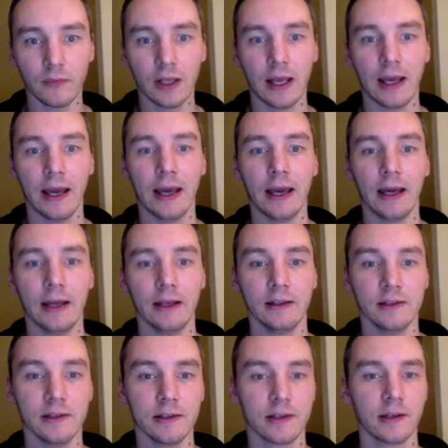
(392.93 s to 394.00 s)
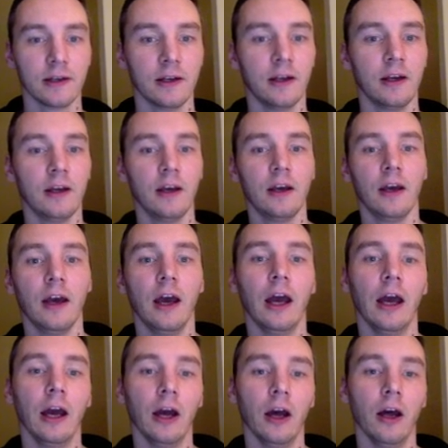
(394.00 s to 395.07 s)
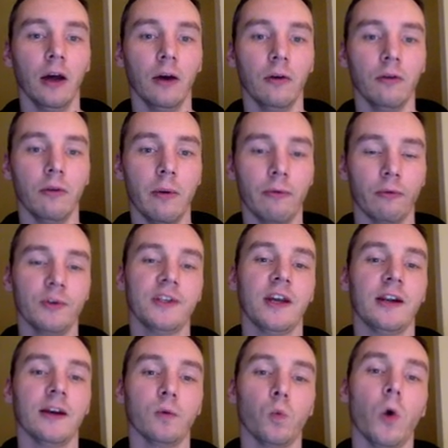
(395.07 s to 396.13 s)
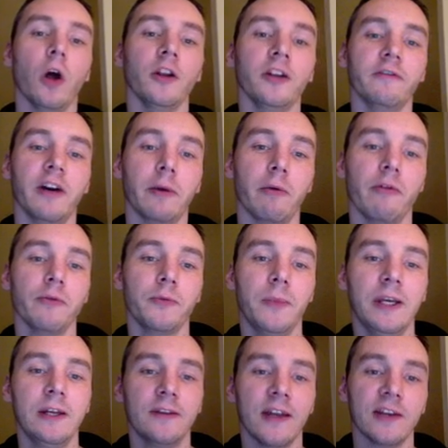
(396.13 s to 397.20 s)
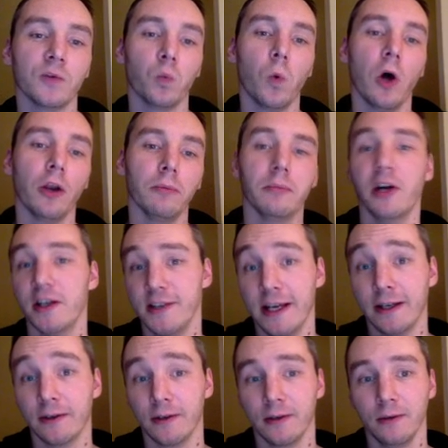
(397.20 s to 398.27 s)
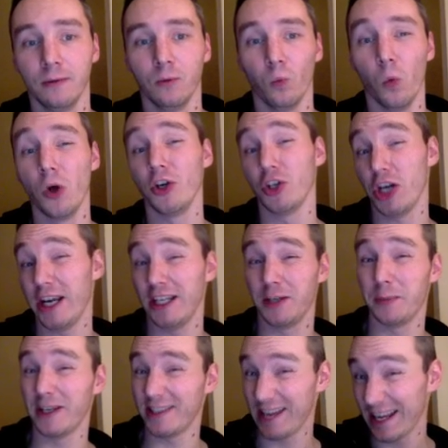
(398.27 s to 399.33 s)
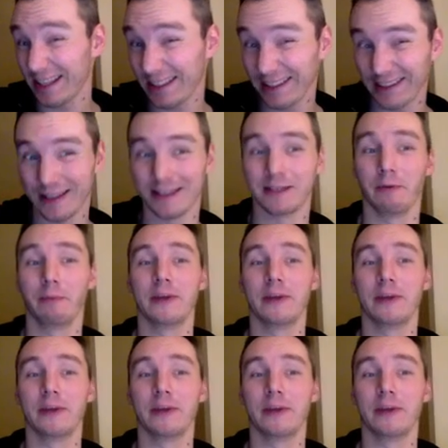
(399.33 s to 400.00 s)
And remember, if we say like 1 divided by room speed, that's 1 per second. 1 change per second, that's going to be a bit